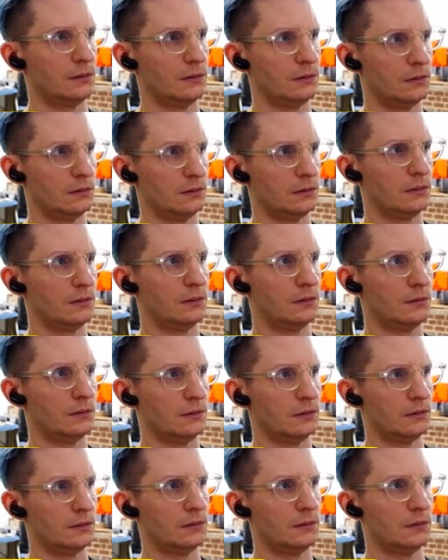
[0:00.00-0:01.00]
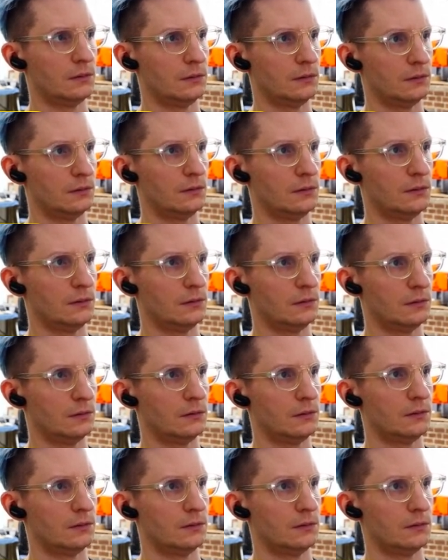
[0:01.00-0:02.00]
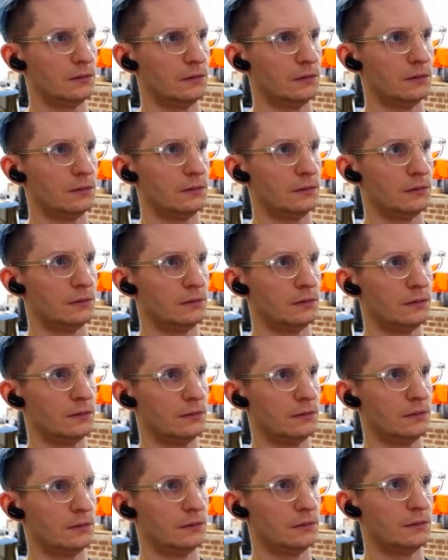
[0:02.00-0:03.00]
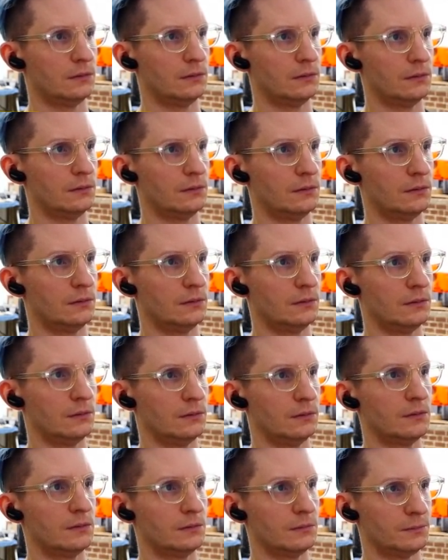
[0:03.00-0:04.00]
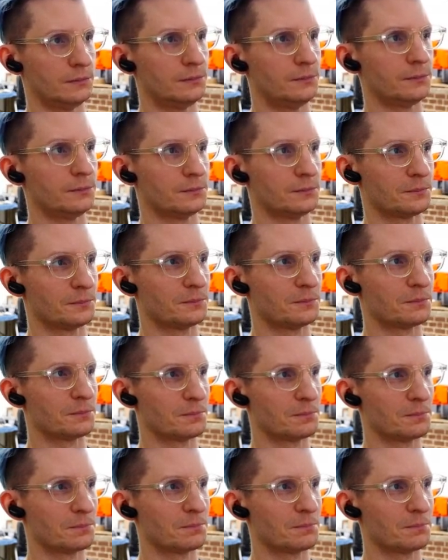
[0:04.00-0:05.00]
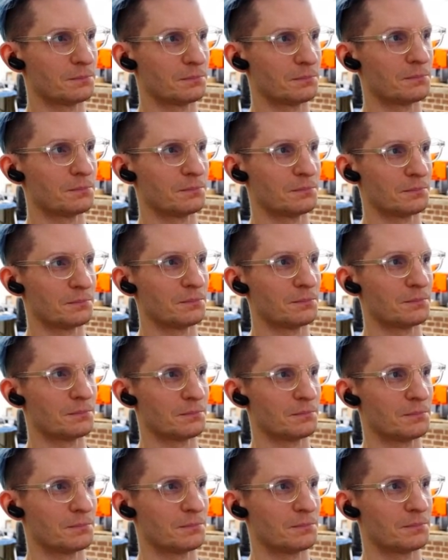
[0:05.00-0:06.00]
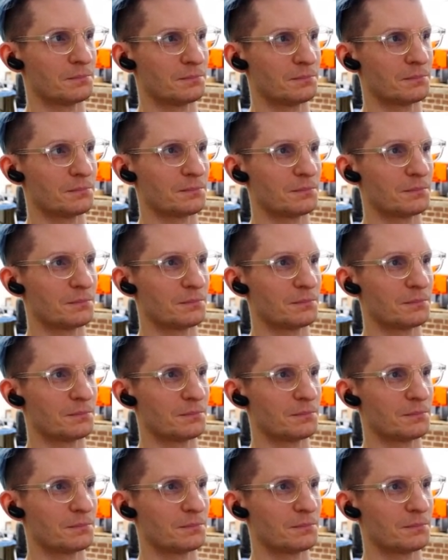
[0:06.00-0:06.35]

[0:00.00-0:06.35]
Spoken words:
No words are spoken by the person on screen.